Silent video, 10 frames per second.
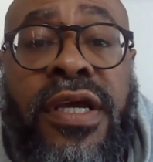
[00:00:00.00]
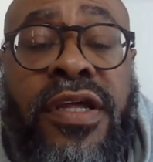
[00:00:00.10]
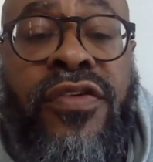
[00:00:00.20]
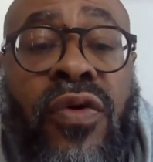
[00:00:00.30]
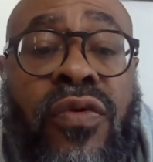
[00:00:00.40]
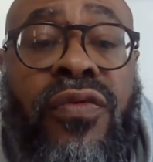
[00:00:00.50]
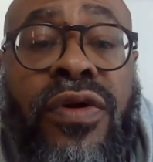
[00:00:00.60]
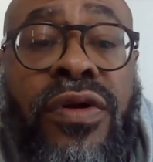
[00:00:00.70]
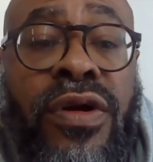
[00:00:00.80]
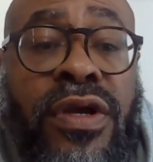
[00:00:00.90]
is
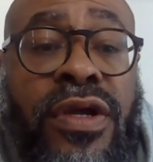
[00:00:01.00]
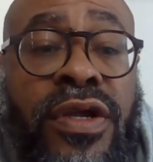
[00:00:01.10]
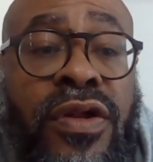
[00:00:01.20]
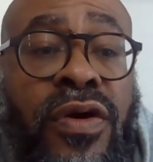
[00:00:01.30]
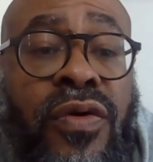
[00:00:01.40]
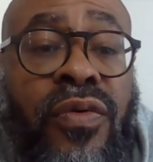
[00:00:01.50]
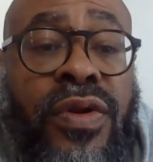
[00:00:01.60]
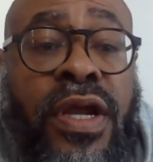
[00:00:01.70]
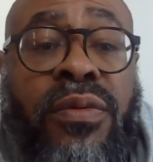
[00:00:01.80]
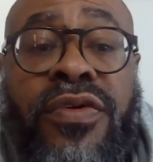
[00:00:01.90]
over. You
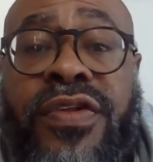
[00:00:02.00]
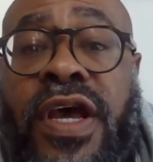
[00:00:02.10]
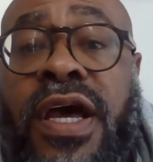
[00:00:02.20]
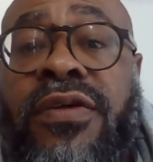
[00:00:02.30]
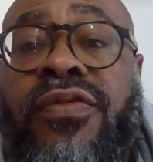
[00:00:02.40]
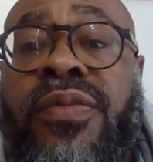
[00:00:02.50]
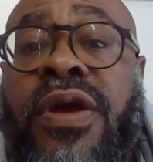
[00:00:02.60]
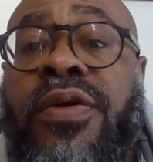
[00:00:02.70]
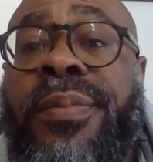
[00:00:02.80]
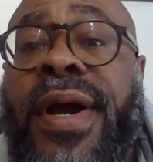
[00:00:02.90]
know, there was times when
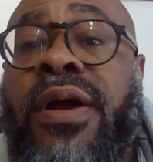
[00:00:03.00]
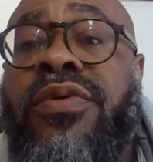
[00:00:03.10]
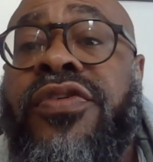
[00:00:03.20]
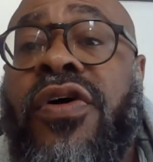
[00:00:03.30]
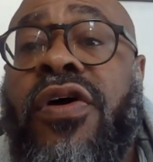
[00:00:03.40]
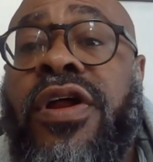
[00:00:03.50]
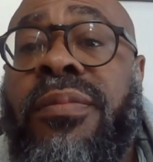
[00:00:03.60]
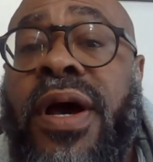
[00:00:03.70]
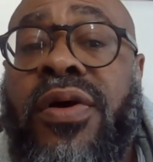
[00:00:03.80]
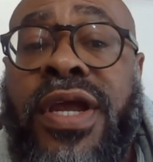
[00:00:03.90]
everybody was talking
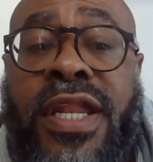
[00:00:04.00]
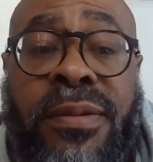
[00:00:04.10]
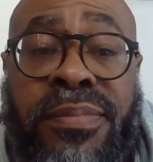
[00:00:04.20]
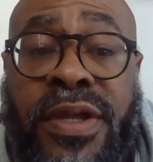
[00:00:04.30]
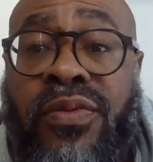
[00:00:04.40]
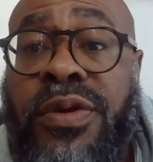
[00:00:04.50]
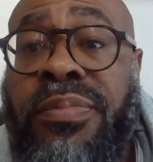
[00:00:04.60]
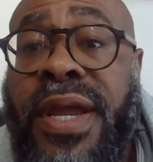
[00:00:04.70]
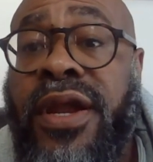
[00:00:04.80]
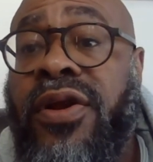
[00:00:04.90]
about can it be
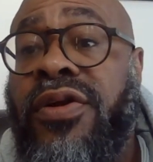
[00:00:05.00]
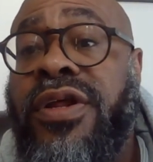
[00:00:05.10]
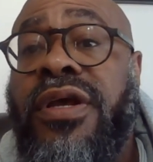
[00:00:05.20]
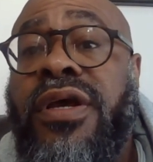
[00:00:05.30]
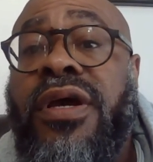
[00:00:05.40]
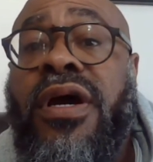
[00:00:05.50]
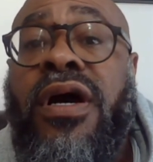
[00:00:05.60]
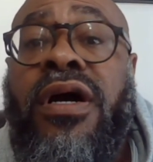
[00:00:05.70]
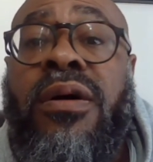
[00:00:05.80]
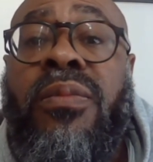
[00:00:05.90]
repaired,
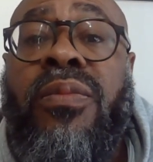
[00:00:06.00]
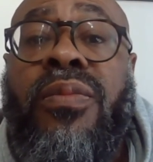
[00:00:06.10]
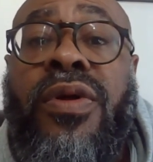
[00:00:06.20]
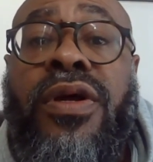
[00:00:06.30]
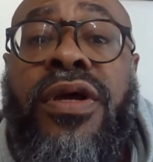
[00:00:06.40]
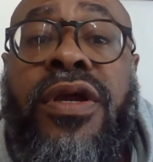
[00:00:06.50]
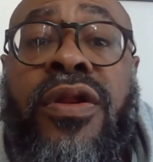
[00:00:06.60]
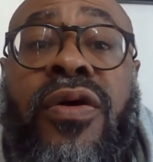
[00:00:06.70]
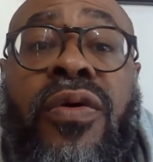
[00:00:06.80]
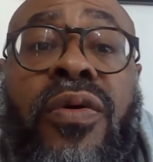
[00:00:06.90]
um, you
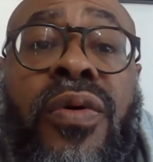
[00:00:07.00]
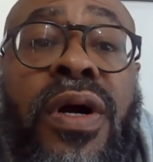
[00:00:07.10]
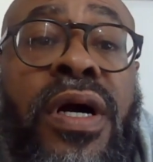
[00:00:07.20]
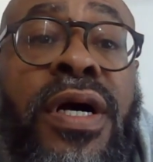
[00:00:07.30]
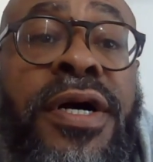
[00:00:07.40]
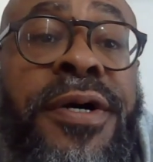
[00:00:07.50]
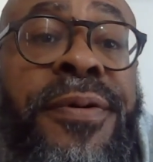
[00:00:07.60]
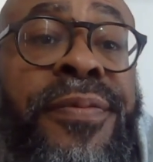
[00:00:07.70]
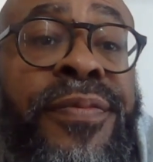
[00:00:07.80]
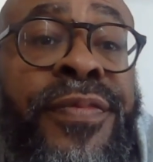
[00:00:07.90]
know, uh,
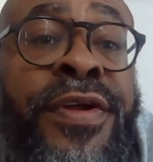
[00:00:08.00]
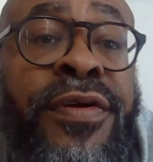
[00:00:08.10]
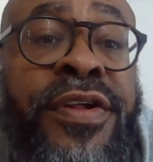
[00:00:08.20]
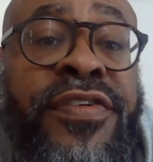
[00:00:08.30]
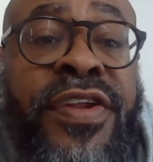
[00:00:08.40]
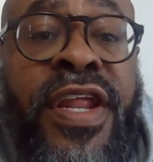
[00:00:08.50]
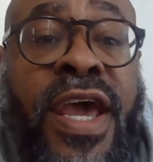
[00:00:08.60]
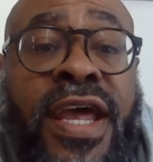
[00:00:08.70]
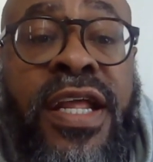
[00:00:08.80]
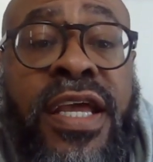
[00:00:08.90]
you know this and
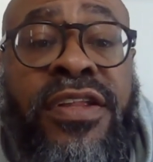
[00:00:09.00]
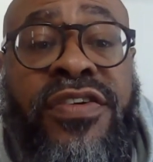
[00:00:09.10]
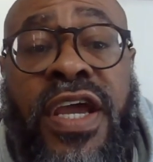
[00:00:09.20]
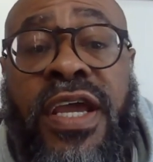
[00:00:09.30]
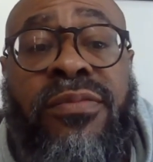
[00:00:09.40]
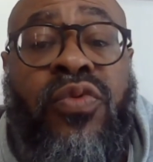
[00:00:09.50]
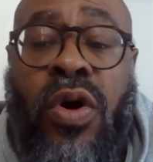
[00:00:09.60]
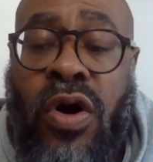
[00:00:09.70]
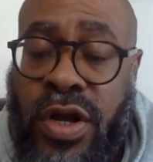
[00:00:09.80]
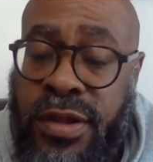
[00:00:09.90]
that. Can James
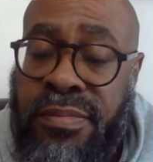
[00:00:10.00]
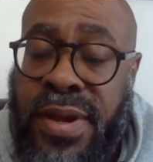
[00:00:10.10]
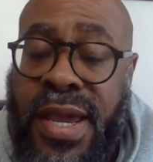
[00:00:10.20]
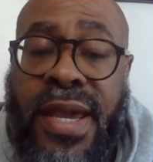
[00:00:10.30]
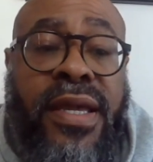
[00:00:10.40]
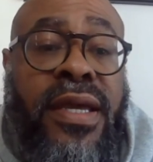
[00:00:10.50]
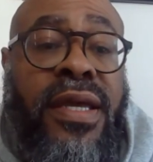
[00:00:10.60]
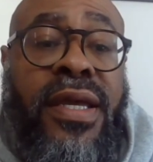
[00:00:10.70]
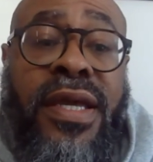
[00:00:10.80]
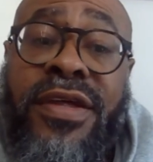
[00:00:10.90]
walk it back?
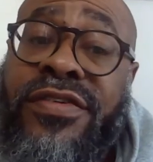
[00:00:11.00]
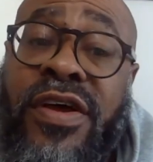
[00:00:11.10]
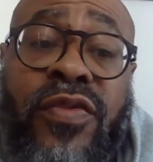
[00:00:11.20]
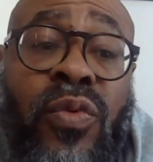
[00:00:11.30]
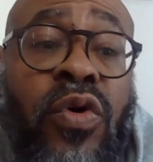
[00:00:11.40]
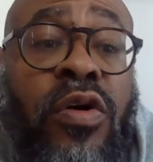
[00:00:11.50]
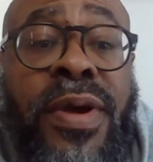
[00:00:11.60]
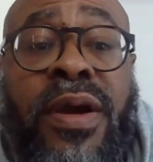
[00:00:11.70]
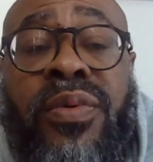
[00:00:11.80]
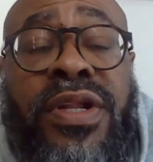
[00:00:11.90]
It's tough to walk
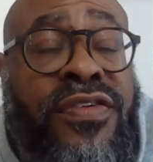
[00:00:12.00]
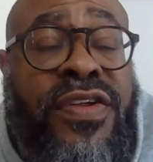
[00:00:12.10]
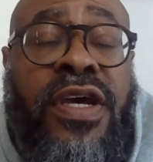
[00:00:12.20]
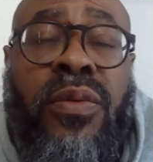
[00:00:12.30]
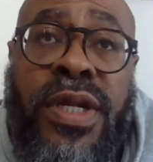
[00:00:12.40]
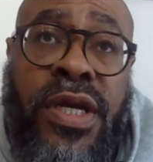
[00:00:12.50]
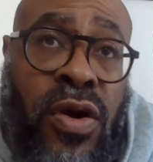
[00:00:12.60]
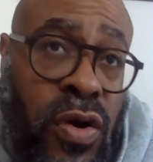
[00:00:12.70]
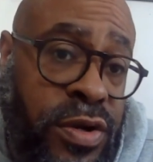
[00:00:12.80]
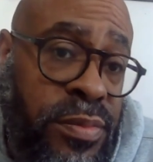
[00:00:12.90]
back what he said when he
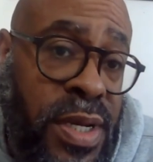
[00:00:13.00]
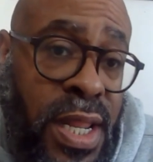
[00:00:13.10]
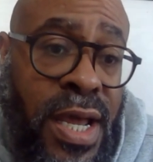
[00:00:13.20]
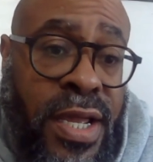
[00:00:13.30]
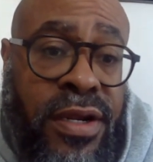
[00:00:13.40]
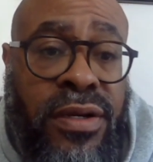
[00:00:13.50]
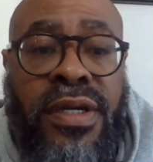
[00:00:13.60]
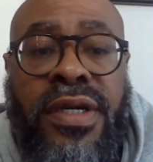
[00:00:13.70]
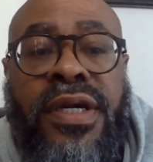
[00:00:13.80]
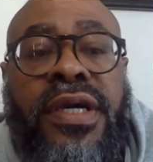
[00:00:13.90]
called him a liar
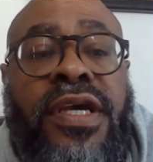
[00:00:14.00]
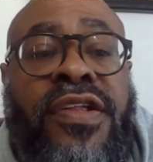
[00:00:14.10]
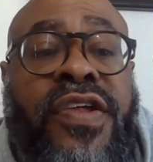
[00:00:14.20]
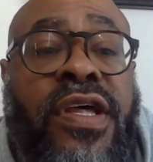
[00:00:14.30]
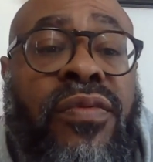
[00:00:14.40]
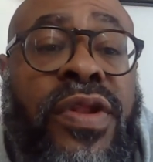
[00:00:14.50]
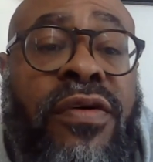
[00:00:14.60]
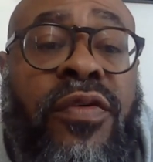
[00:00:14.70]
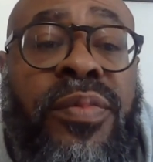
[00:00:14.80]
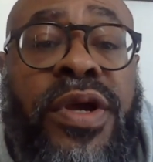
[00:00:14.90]
and said he'll
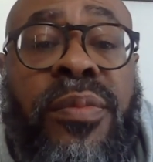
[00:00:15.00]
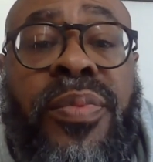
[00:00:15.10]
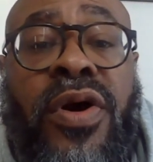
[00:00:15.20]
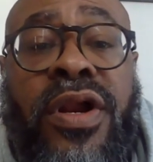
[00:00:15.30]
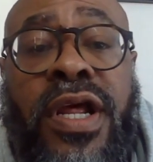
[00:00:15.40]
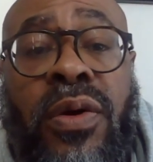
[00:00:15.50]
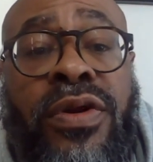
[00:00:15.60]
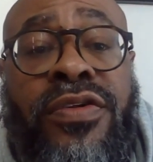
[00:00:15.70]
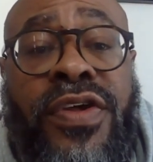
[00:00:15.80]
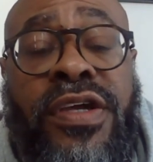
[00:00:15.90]
never be a part of that
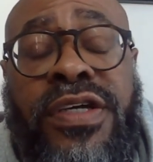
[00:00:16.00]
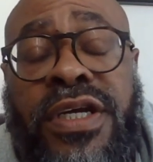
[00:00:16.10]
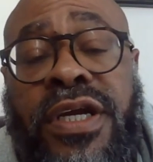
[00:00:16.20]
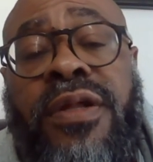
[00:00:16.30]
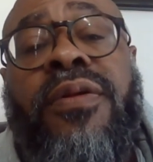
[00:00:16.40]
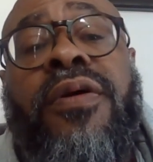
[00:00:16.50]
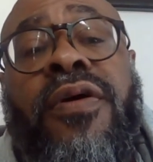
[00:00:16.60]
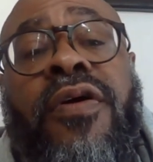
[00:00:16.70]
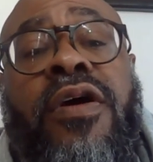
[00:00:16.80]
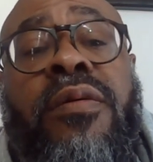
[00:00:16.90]
organization yet.
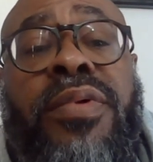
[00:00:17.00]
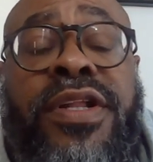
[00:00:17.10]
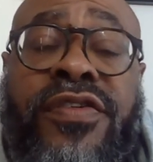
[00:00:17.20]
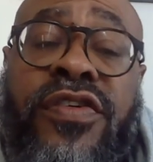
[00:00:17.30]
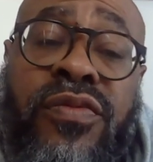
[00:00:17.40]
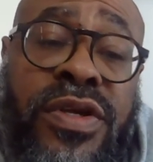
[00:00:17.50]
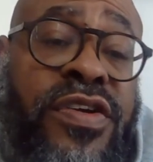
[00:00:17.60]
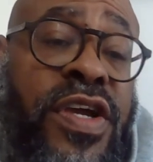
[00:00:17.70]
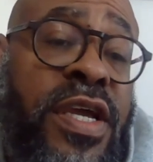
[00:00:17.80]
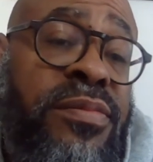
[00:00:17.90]
But this is what
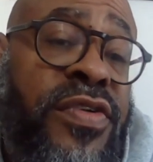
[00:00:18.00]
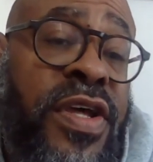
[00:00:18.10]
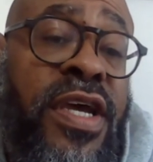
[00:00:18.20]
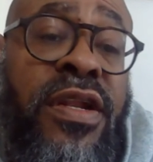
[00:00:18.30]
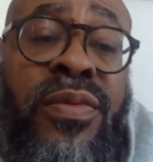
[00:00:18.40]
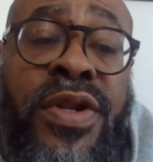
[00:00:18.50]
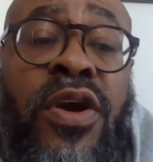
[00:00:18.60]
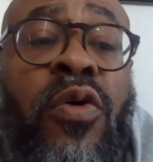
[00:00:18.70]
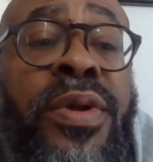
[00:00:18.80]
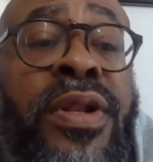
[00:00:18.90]
James said, when
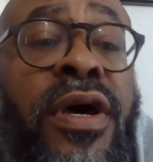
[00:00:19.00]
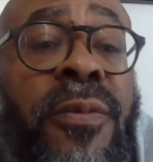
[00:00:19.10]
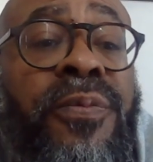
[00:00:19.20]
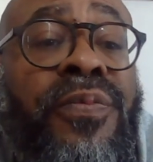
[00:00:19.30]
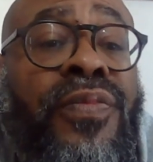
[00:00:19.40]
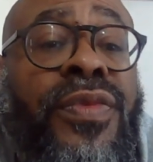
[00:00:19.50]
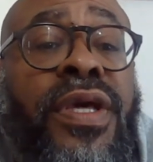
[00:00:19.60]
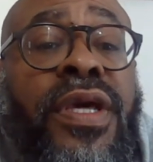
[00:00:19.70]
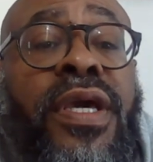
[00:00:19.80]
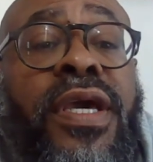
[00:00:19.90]
he opened up,
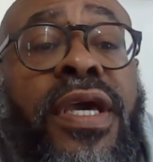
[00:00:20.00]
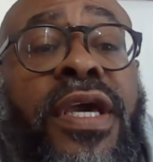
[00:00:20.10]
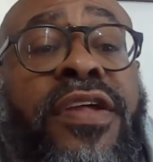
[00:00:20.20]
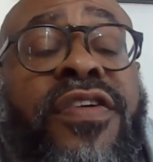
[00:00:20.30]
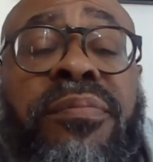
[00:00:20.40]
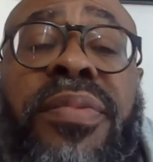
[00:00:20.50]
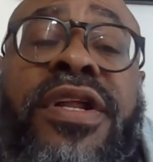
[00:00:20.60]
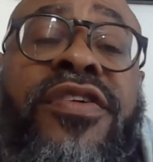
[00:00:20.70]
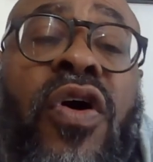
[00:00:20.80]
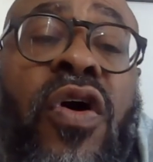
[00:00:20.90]
he said,
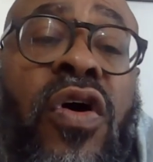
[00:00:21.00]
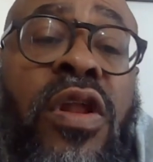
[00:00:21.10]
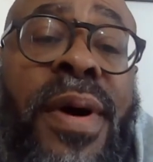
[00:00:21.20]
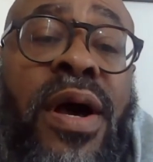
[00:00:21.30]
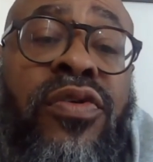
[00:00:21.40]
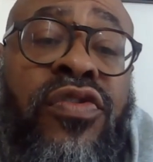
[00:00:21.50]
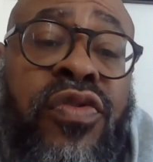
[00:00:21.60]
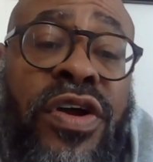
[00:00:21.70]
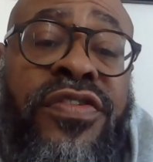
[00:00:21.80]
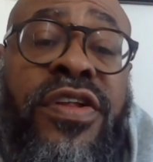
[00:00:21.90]
but it's all about
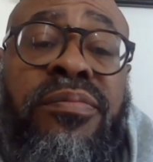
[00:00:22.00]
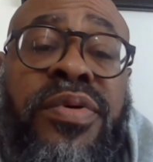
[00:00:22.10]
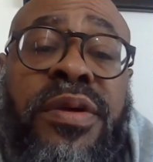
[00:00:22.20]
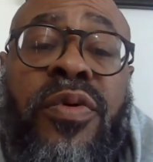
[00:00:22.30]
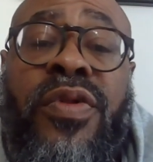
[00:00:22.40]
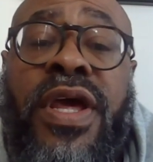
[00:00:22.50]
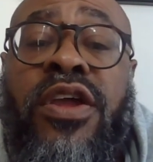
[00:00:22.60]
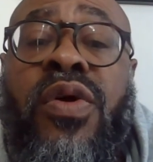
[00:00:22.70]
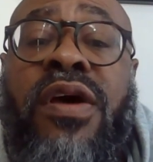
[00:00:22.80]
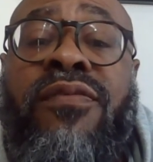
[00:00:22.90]
trusting people
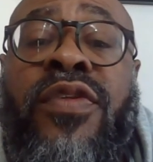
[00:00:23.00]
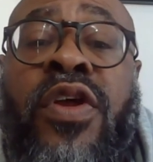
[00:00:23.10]
that you have